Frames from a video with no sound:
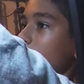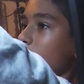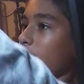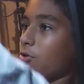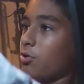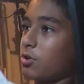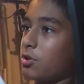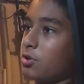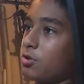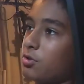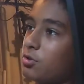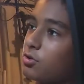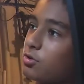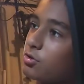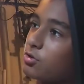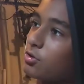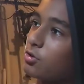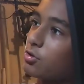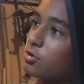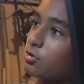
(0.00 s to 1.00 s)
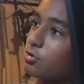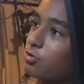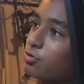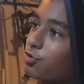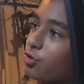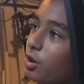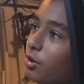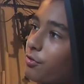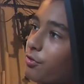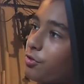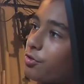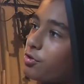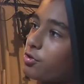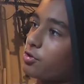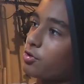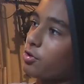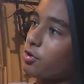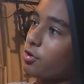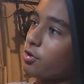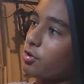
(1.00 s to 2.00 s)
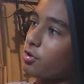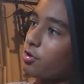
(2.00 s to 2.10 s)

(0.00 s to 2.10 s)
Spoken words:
you're going to use your screwdrivers,